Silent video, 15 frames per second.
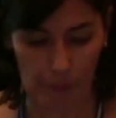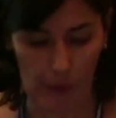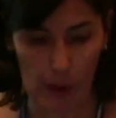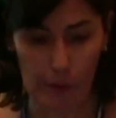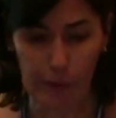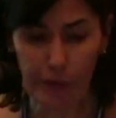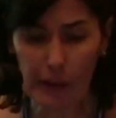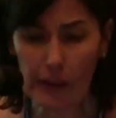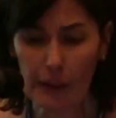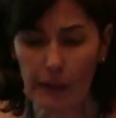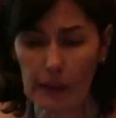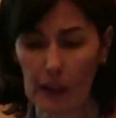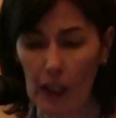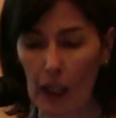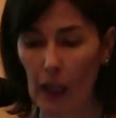
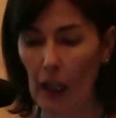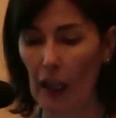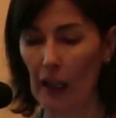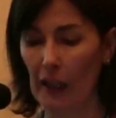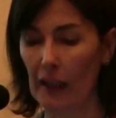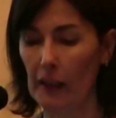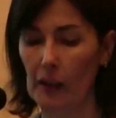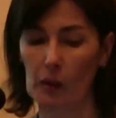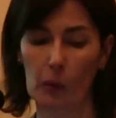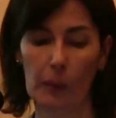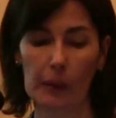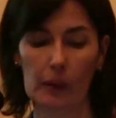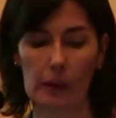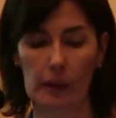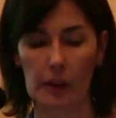First, I
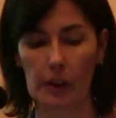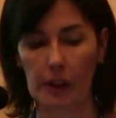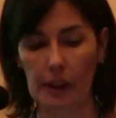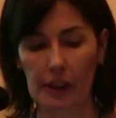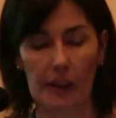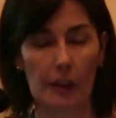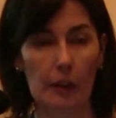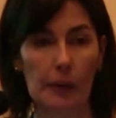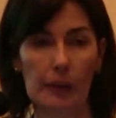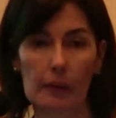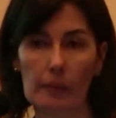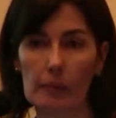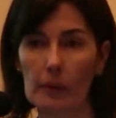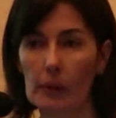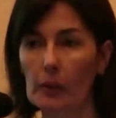will just
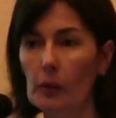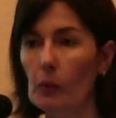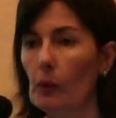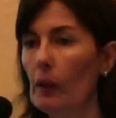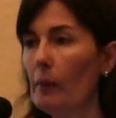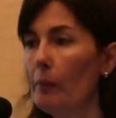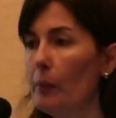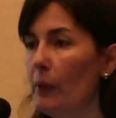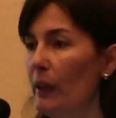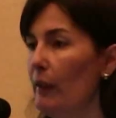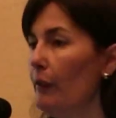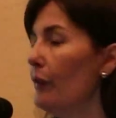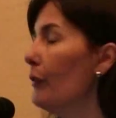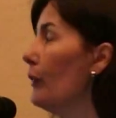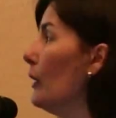do a
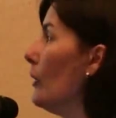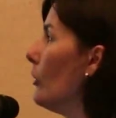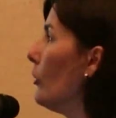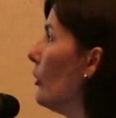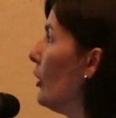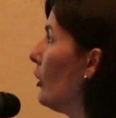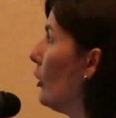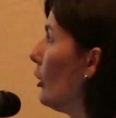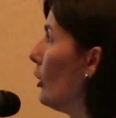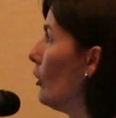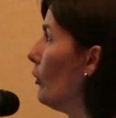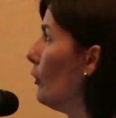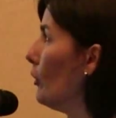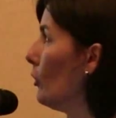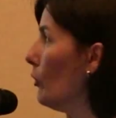brief introduction
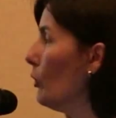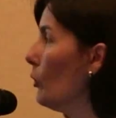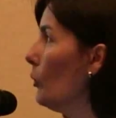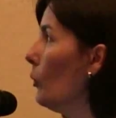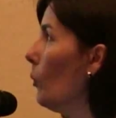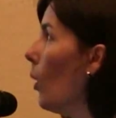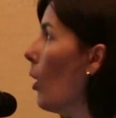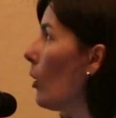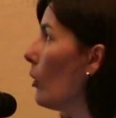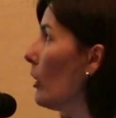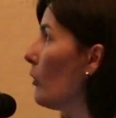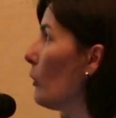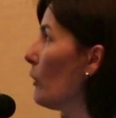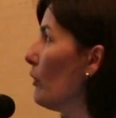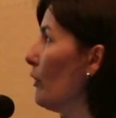to
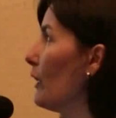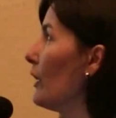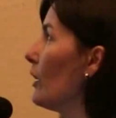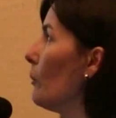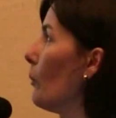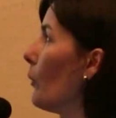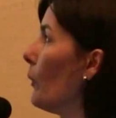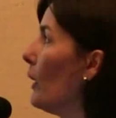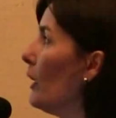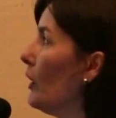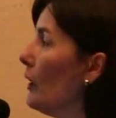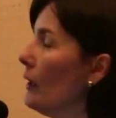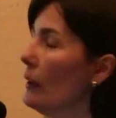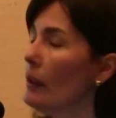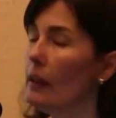ocular wavefront
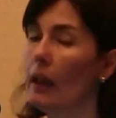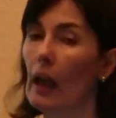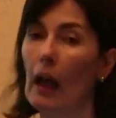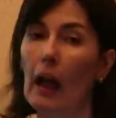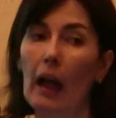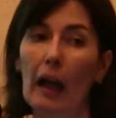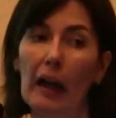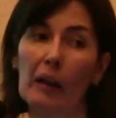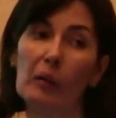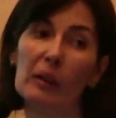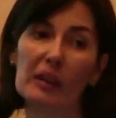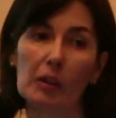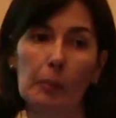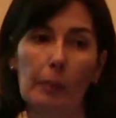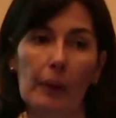aberrations. I will
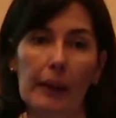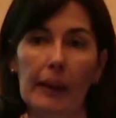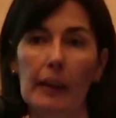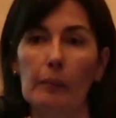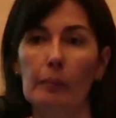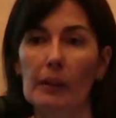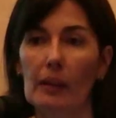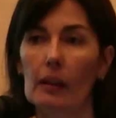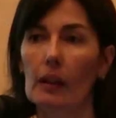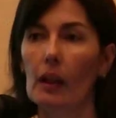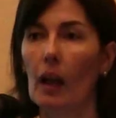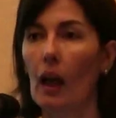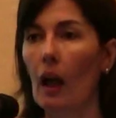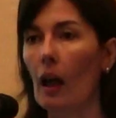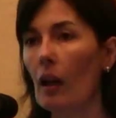explain
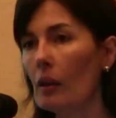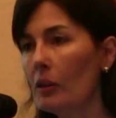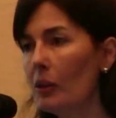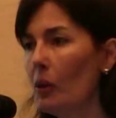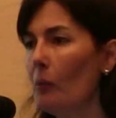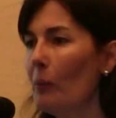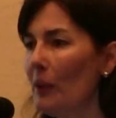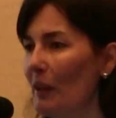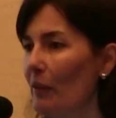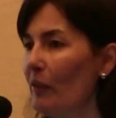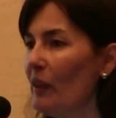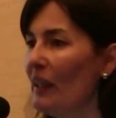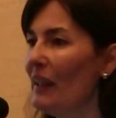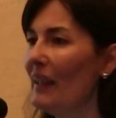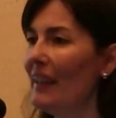also
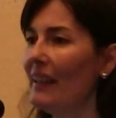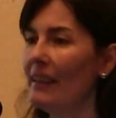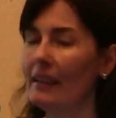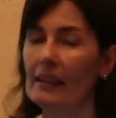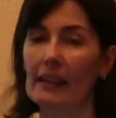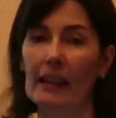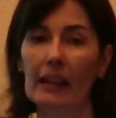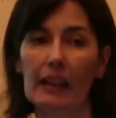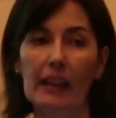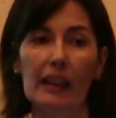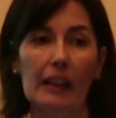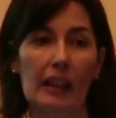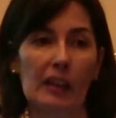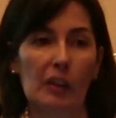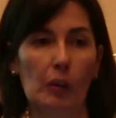briefly the
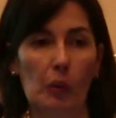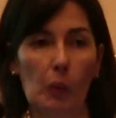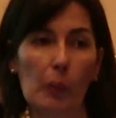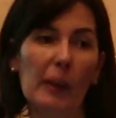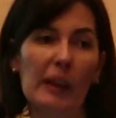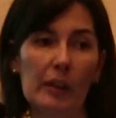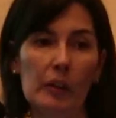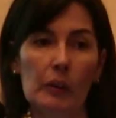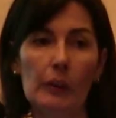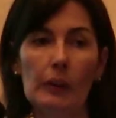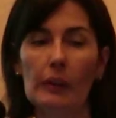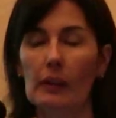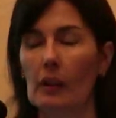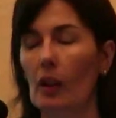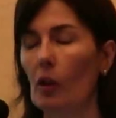technique that we
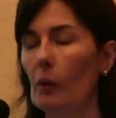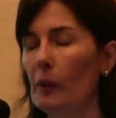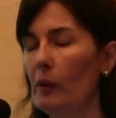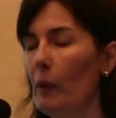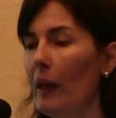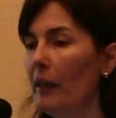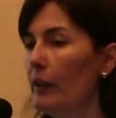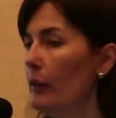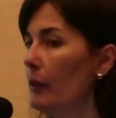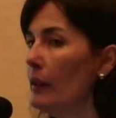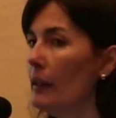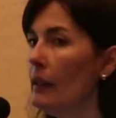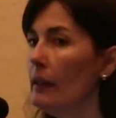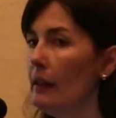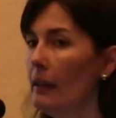used, or we are
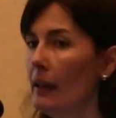using.